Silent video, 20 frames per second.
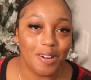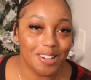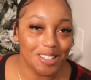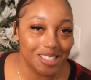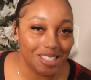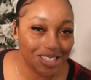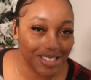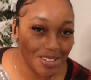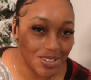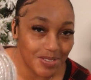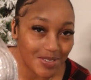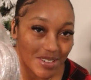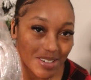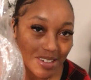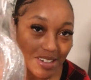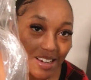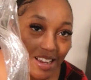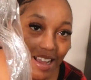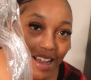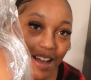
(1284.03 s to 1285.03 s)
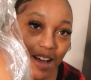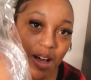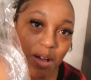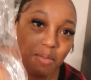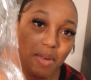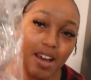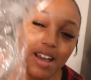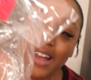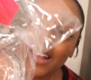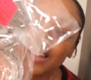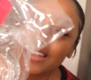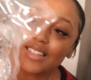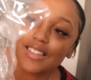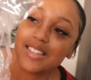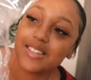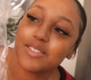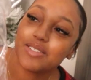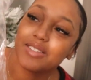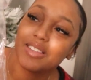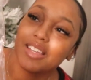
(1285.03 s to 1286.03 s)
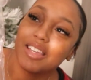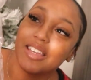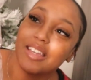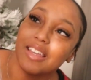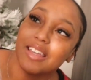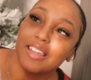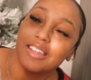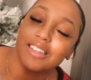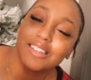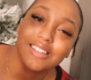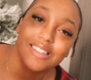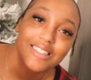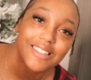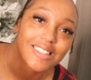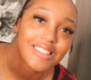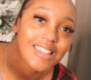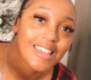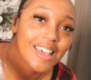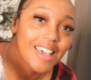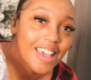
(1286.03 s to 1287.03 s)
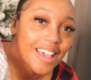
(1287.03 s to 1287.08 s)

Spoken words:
More silver. I got these little things.